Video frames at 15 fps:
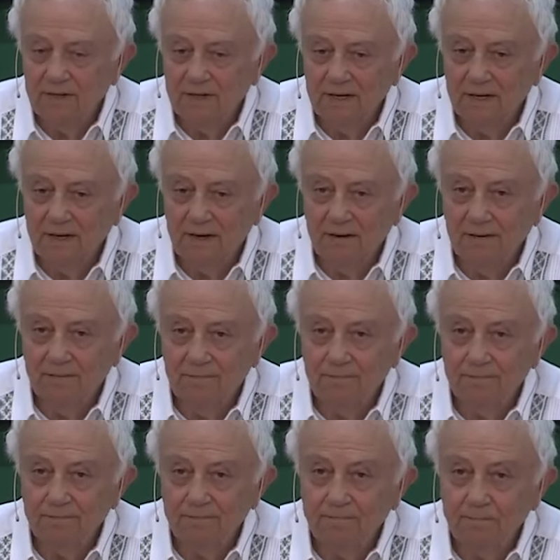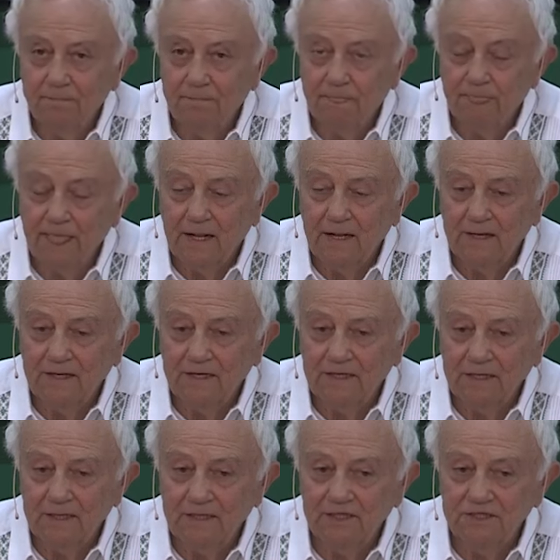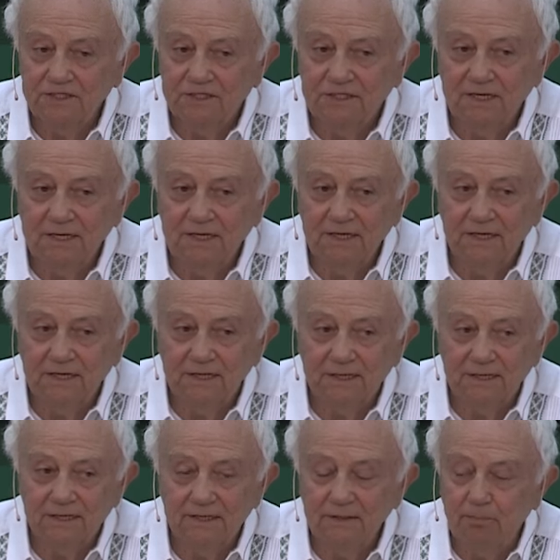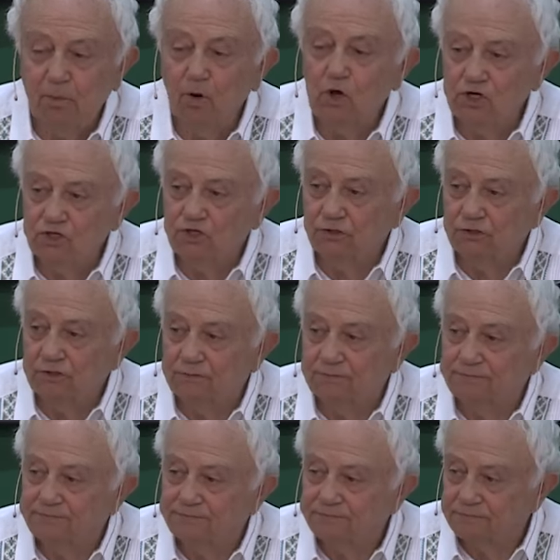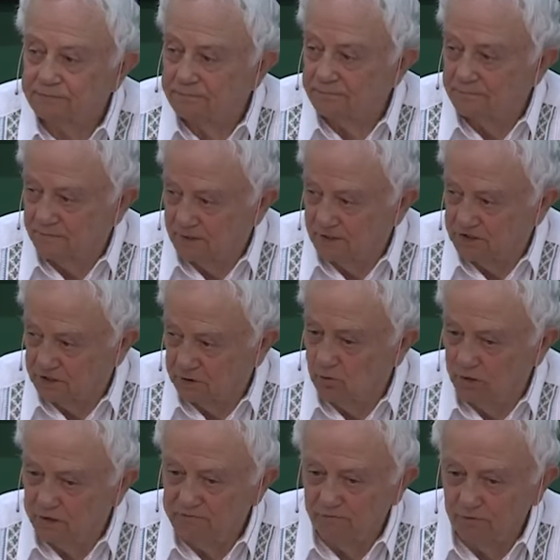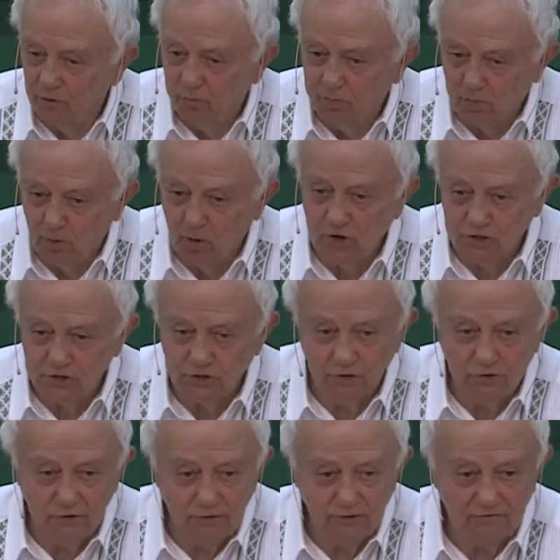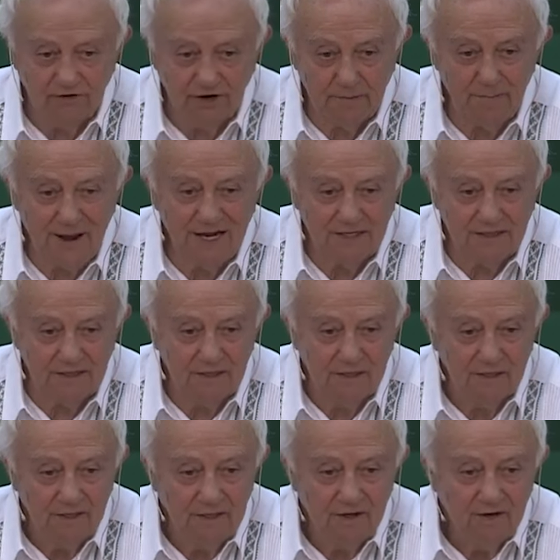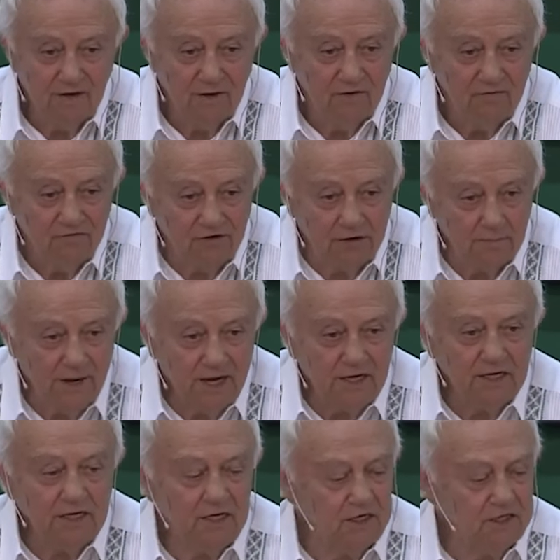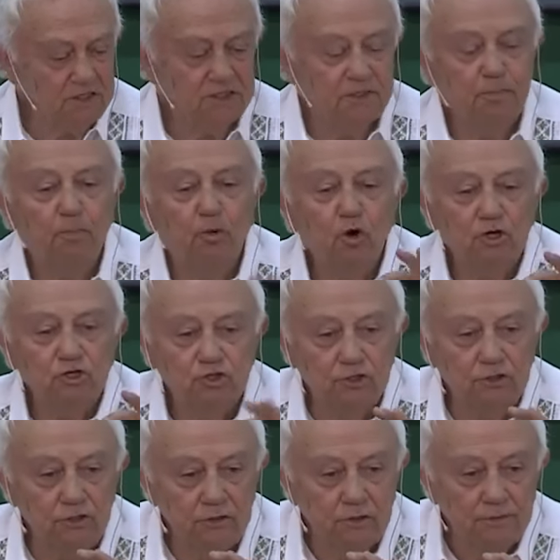um, is the, the poison, is the word for poison, pharmaki. Pharmaki is the poison.